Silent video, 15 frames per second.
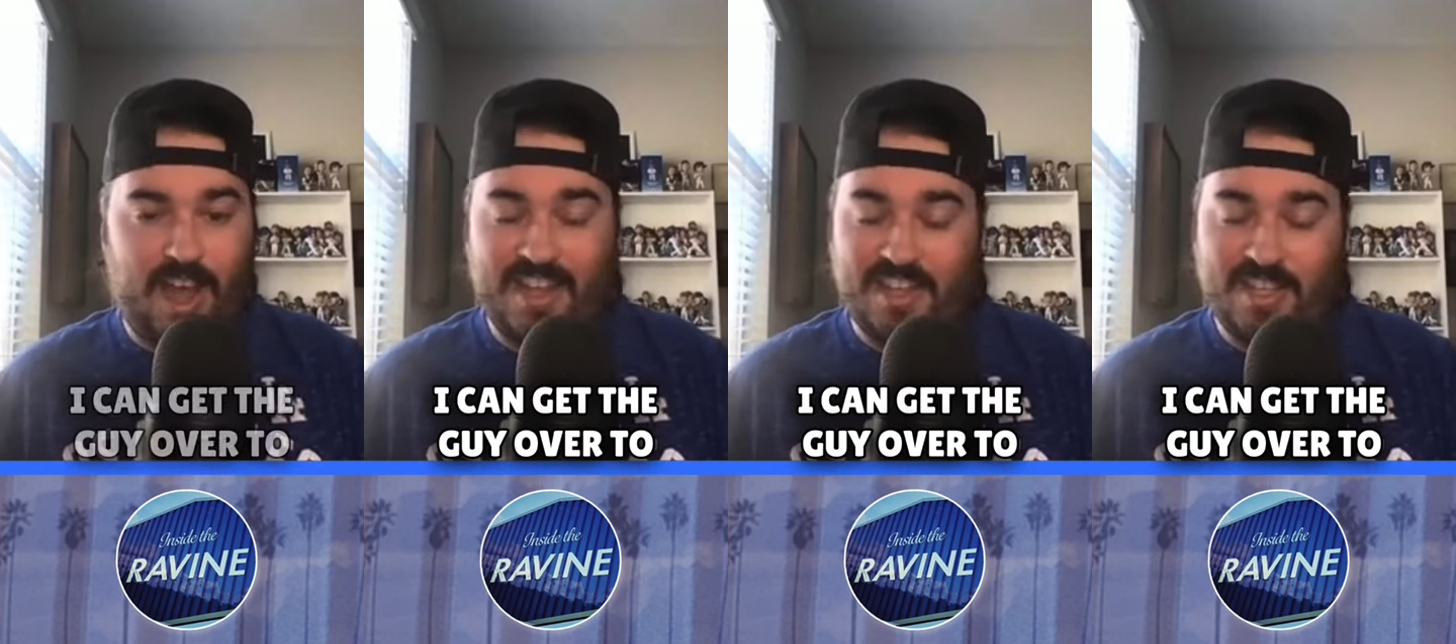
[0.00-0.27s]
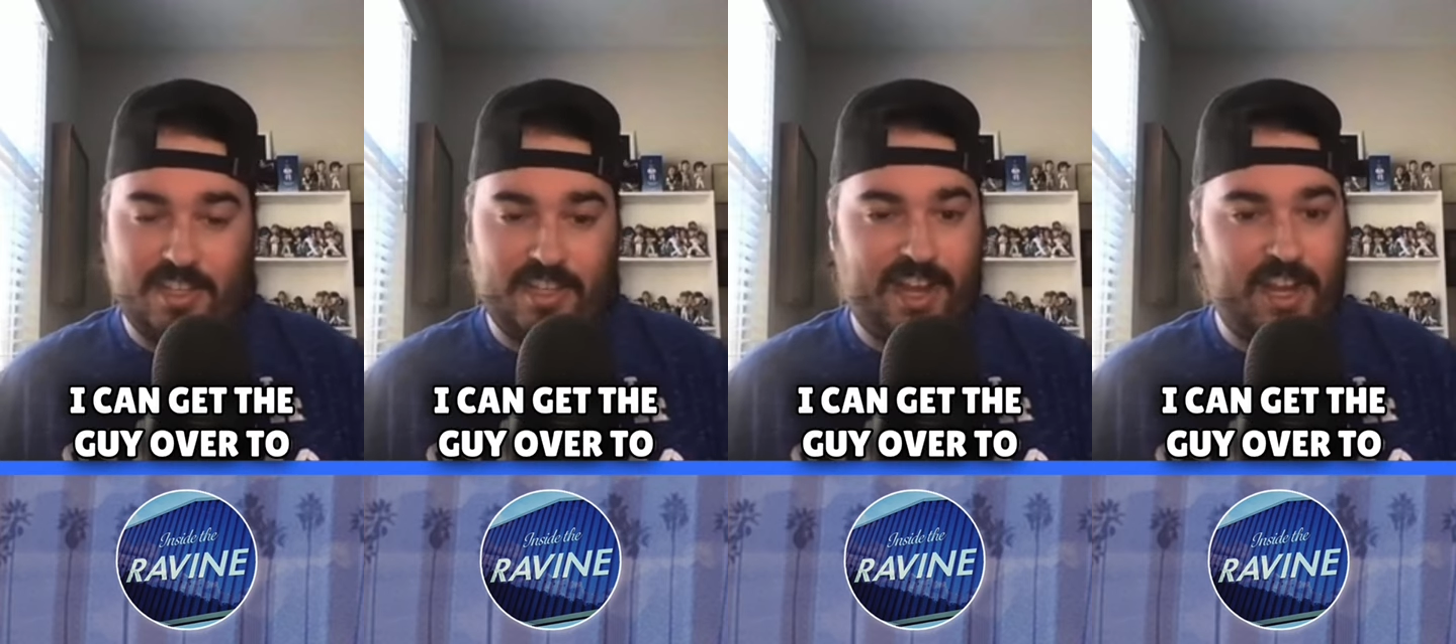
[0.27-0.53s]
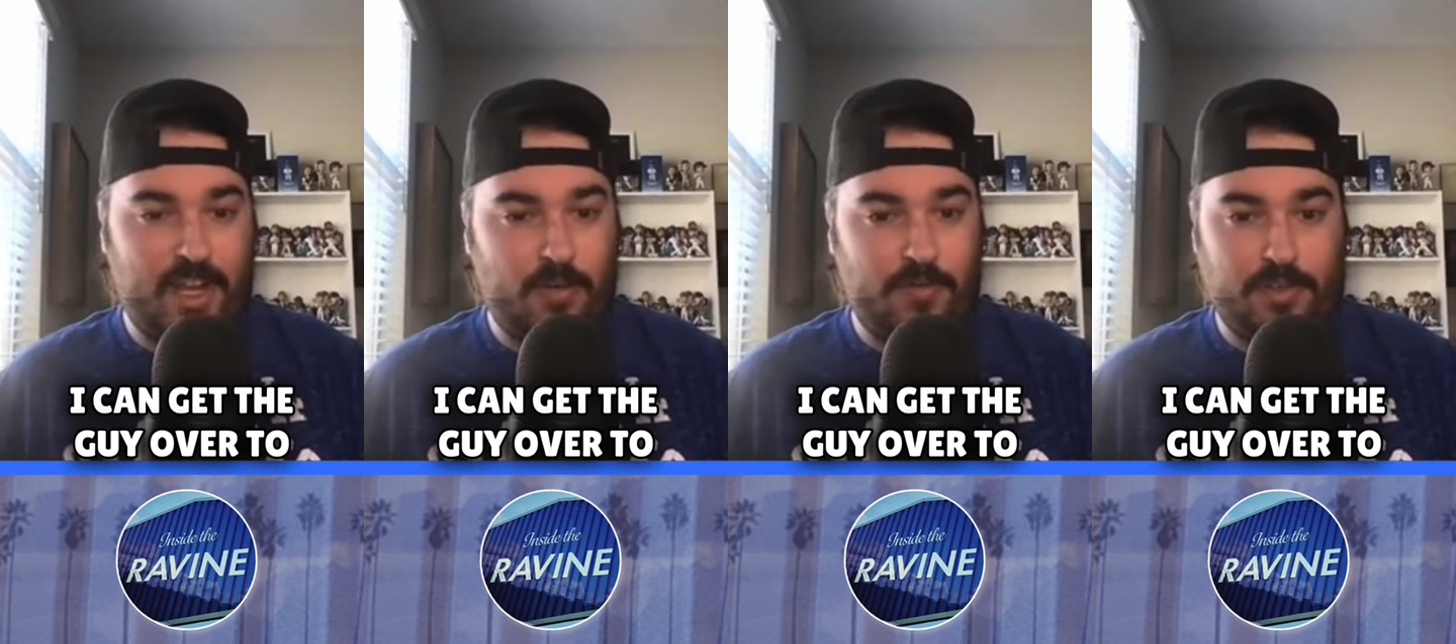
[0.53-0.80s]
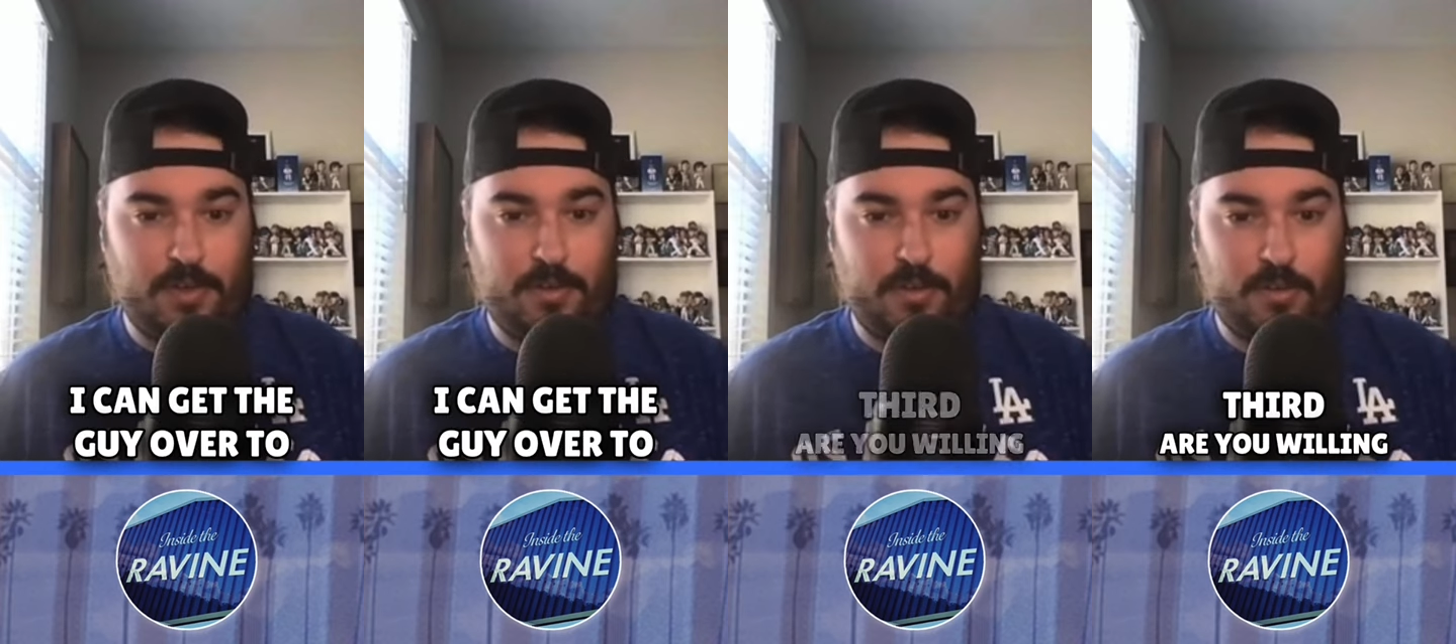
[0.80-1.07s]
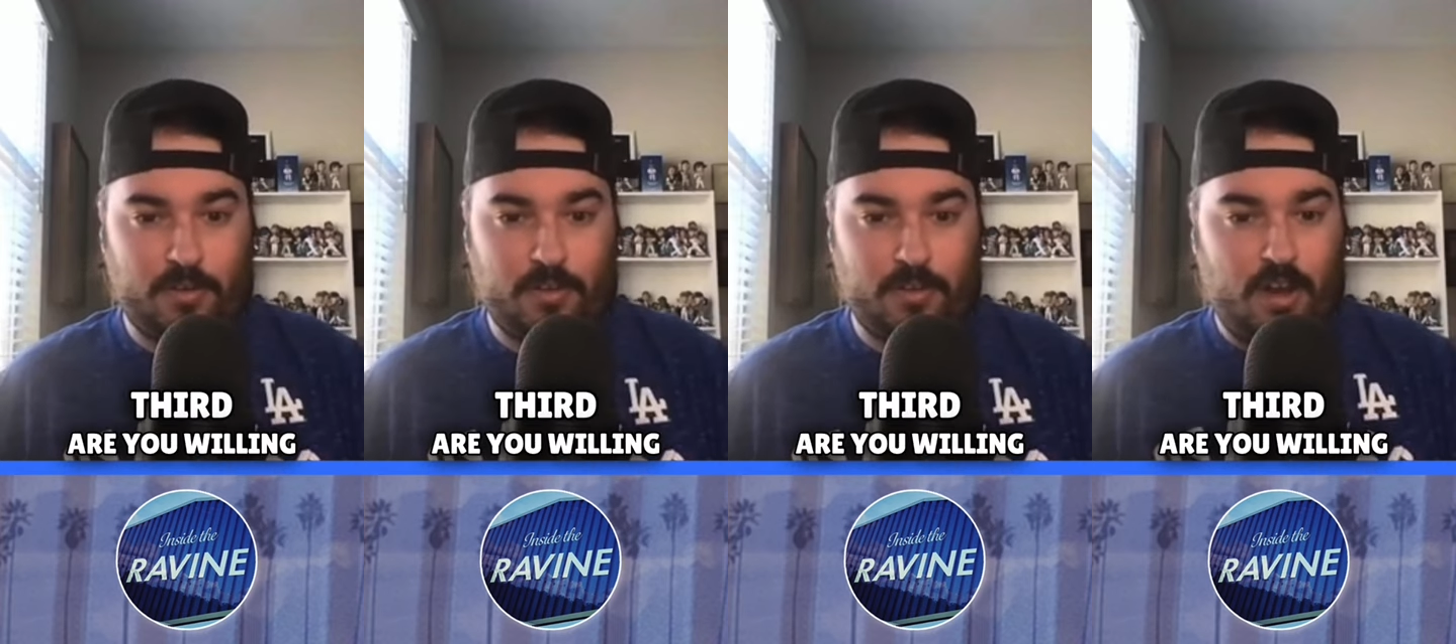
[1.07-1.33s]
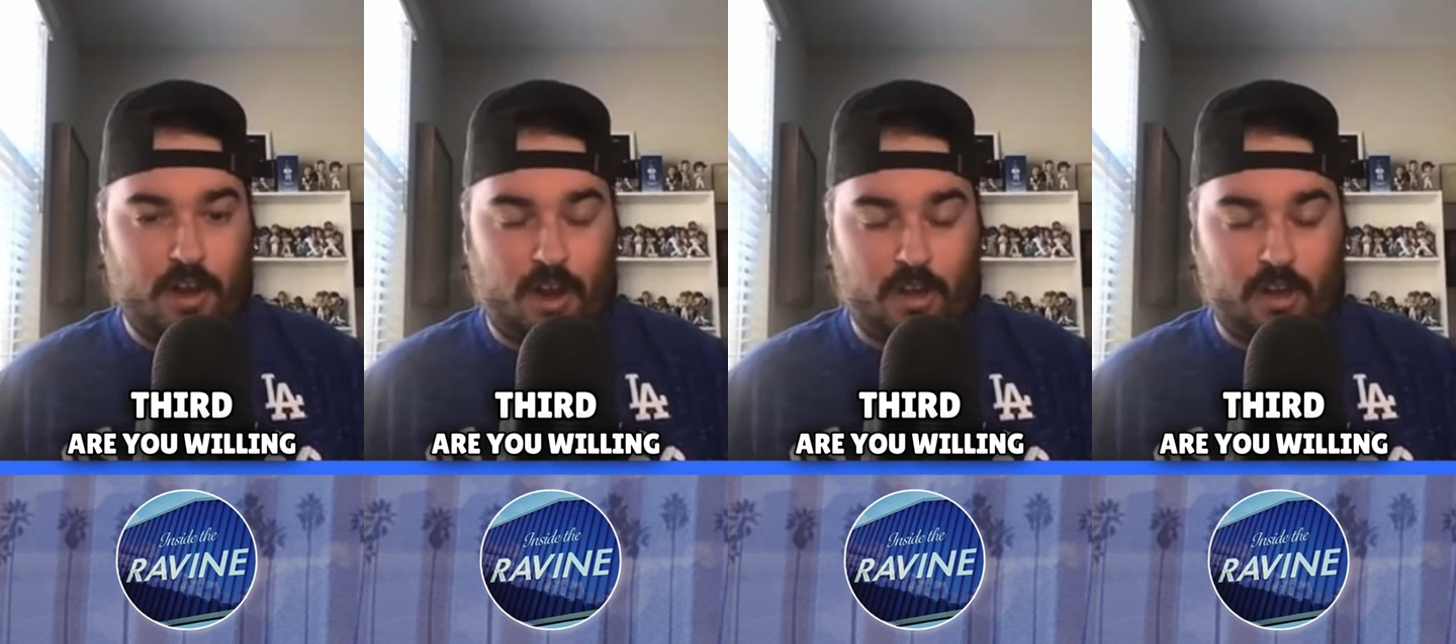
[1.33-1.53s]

I can get the guy over to third.